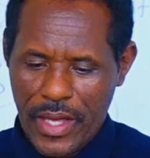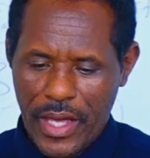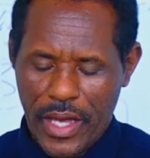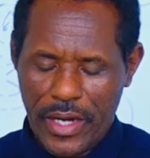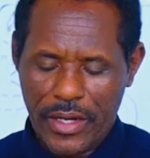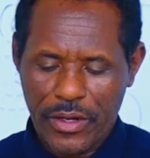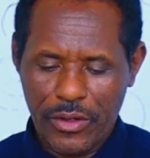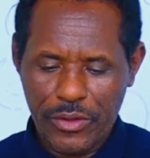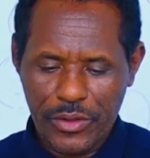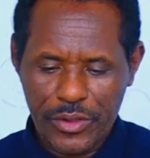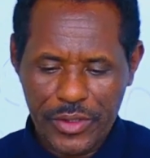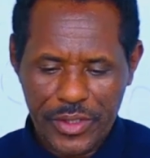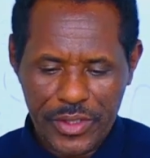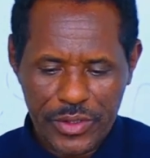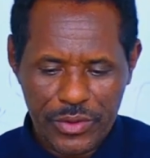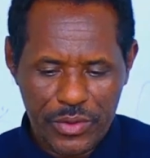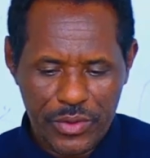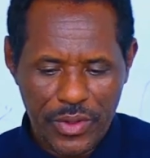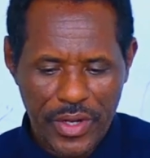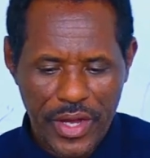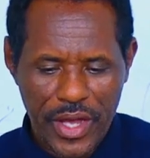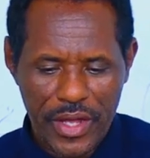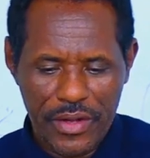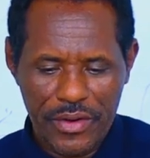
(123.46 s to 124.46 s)
According
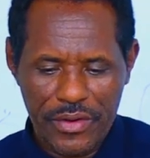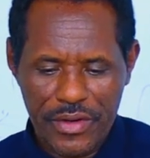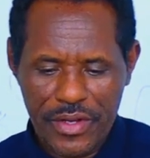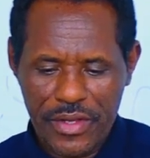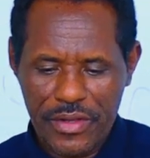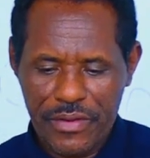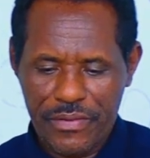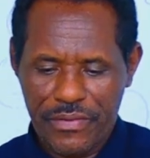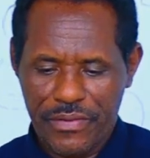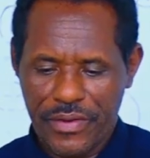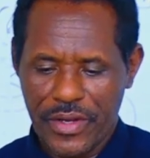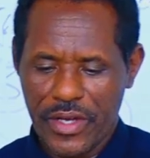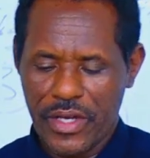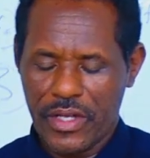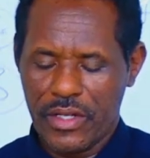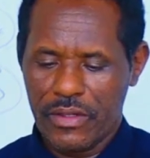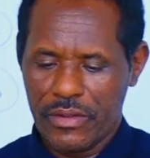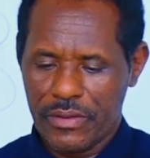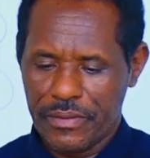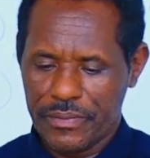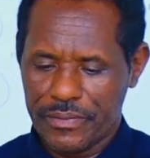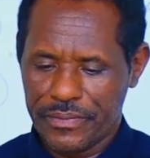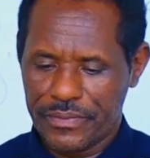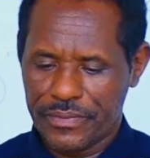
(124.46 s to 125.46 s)
to Henry
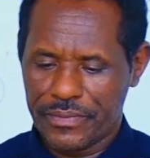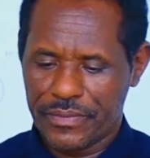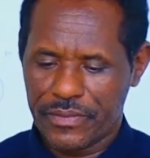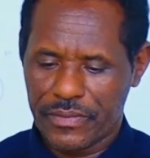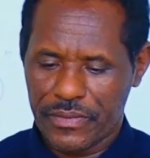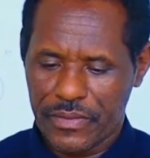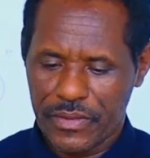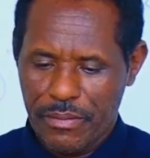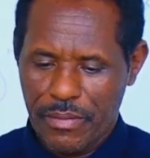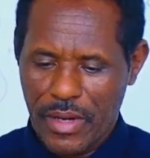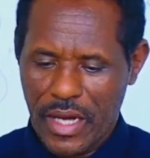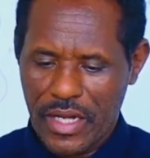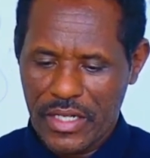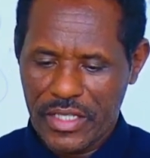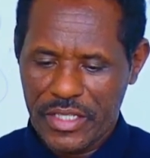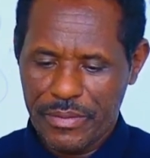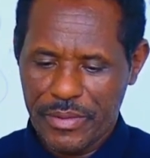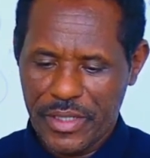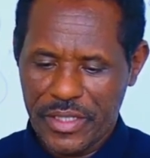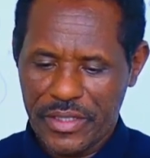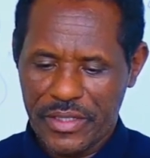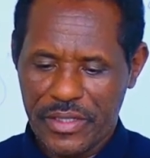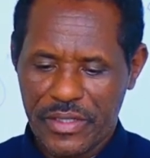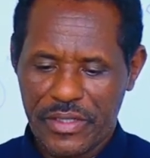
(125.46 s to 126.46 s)
Fair,
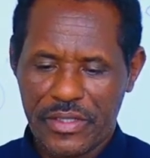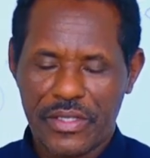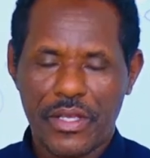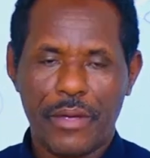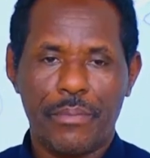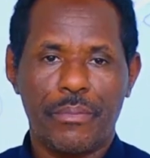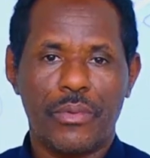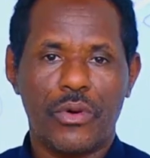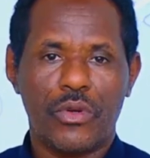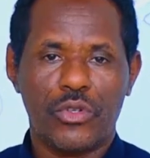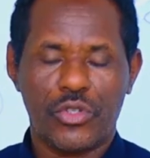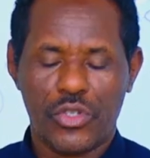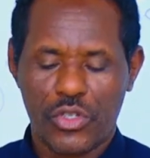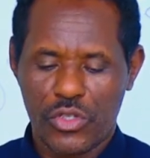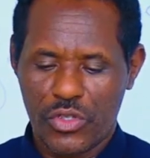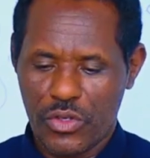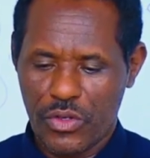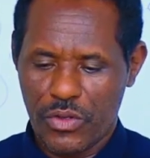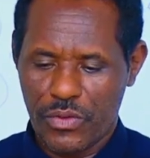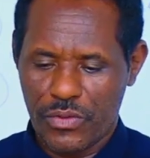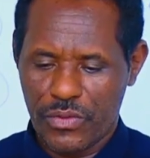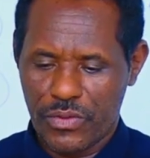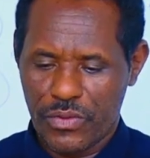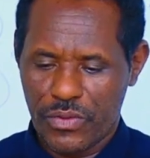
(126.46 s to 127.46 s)
management is a process
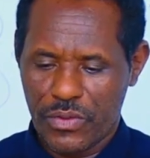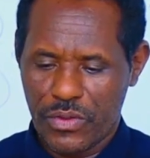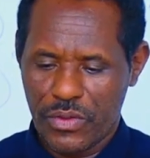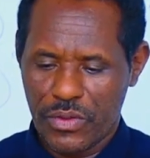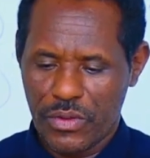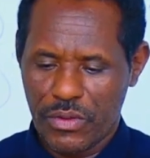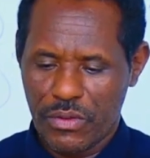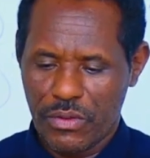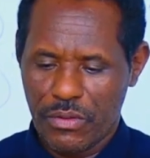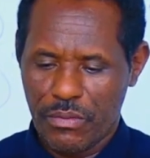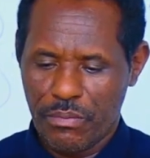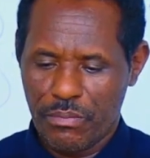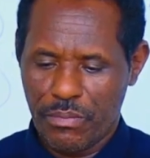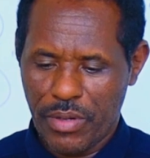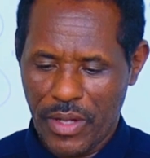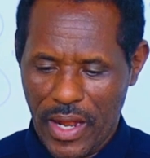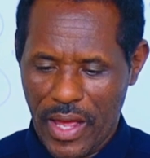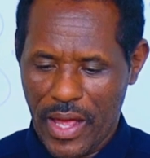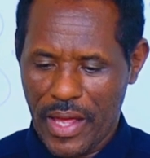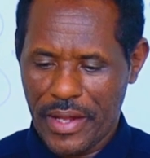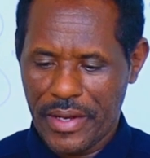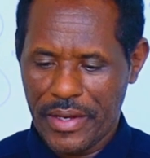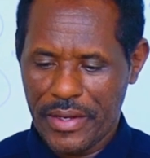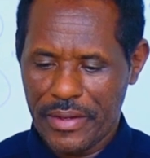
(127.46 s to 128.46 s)
of
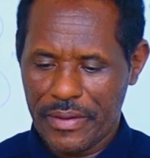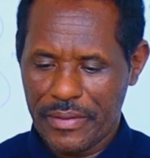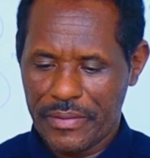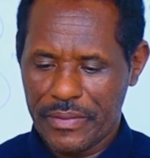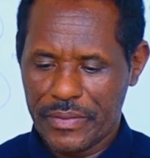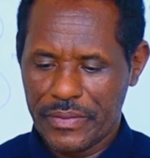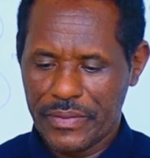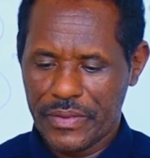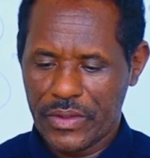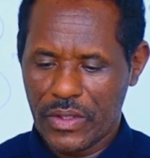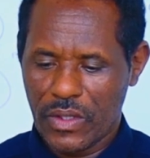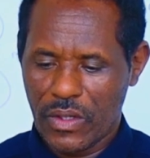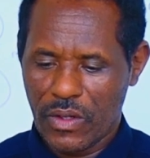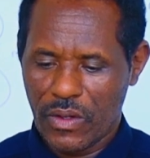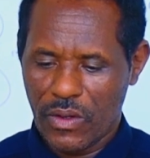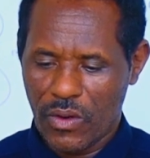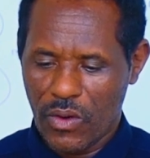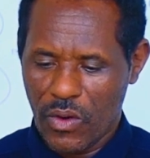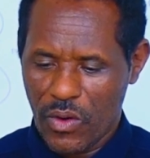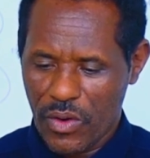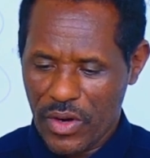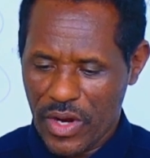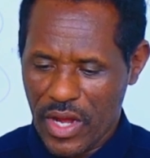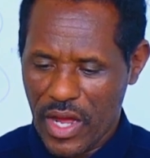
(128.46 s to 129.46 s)
plan,
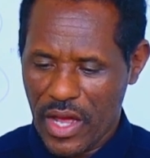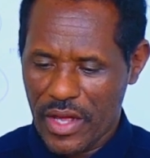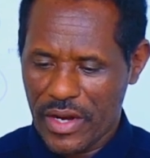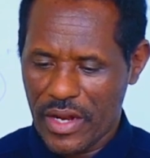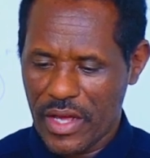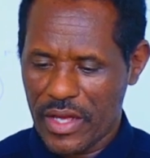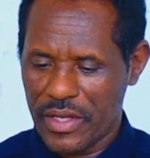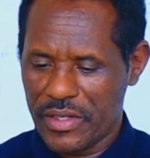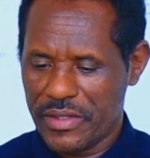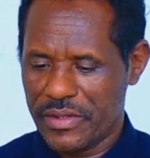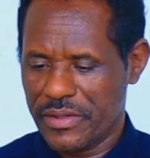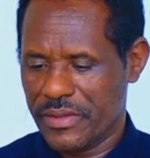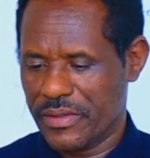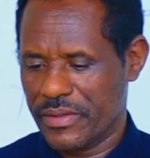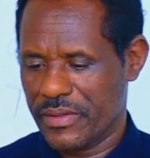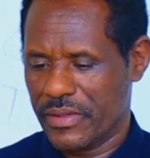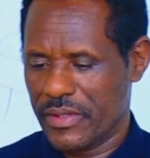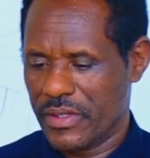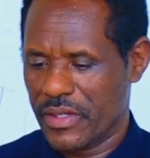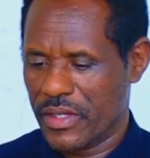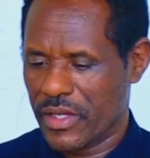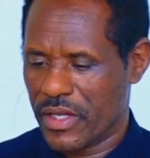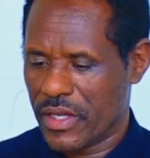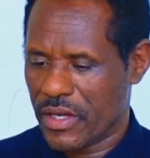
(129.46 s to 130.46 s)
organize,
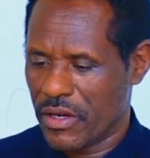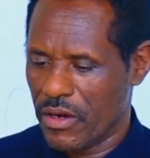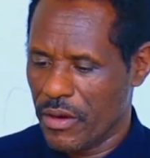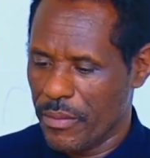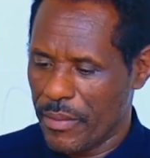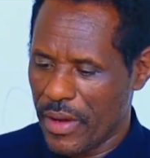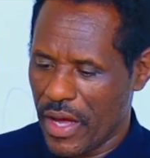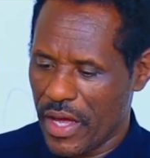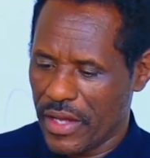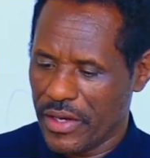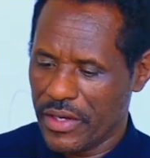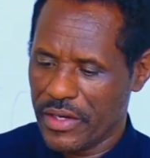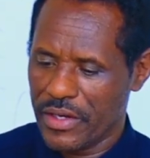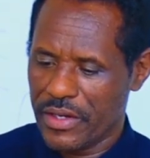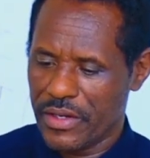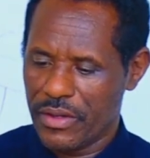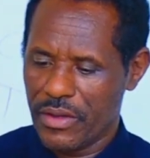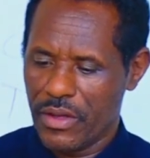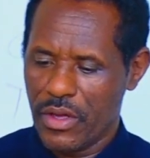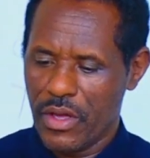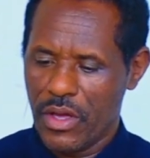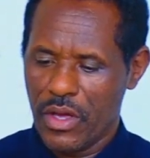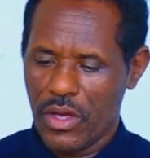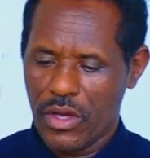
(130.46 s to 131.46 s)

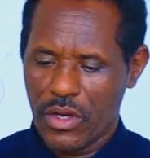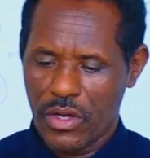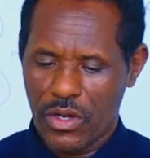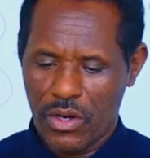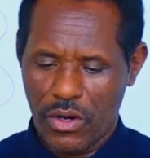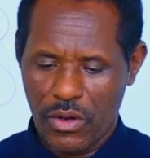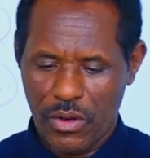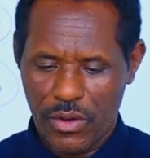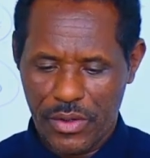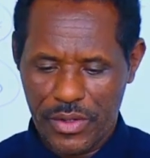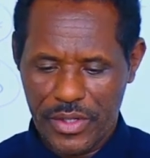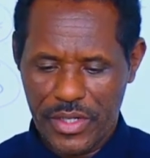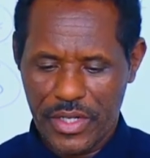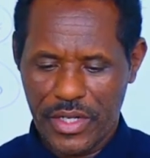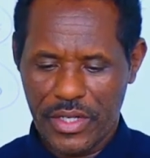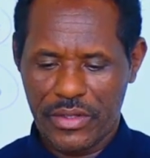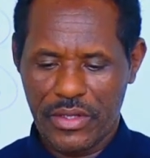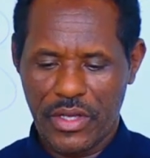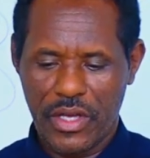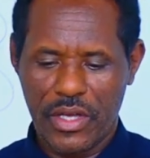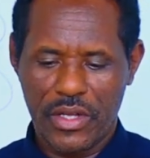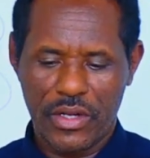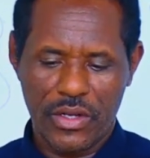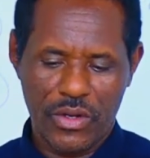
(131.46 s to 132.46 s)
command,
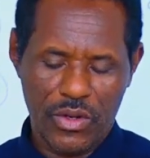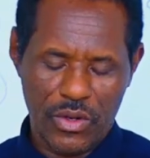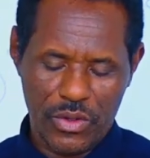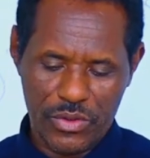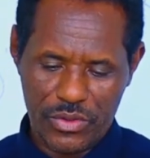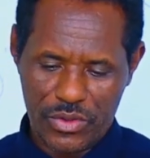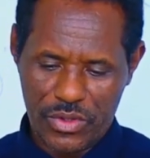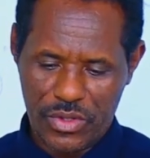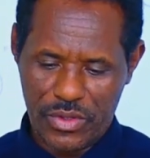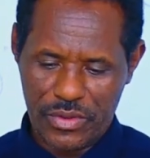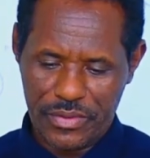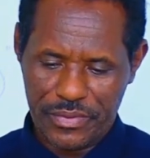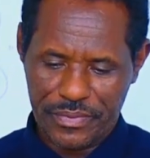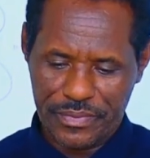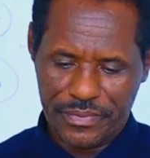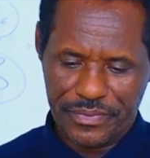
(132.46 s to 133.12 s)
coordinate, and control.